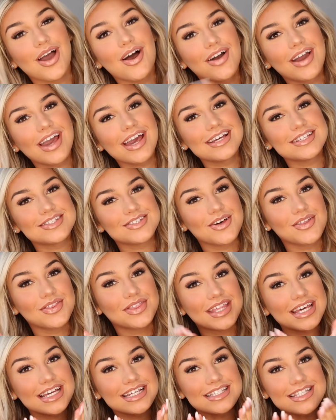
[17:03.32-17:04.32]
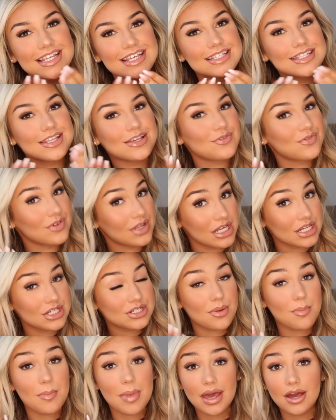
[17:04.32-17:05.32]
Okay, so this is the
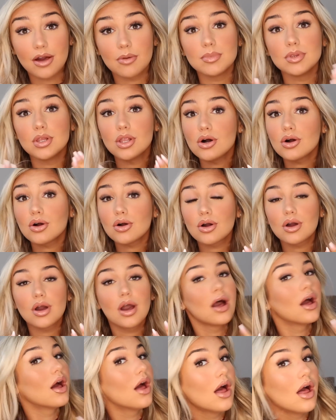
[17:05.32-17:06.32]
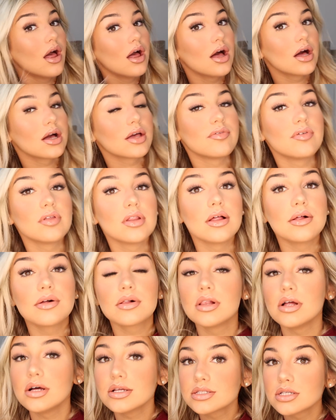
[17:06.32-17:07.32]
finished makeup look. I'll give you a little
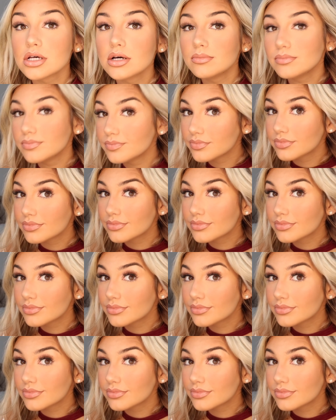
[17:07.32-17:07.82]
close-up.